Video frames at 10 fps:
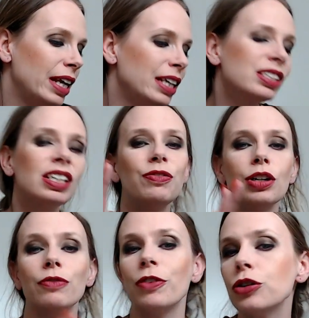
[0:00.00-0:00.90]
Is it a
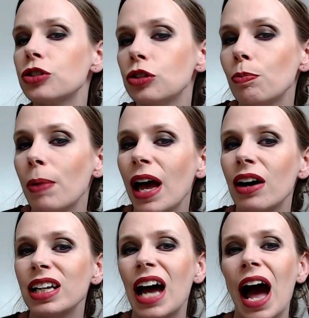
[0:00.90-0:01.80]
very versatile palette?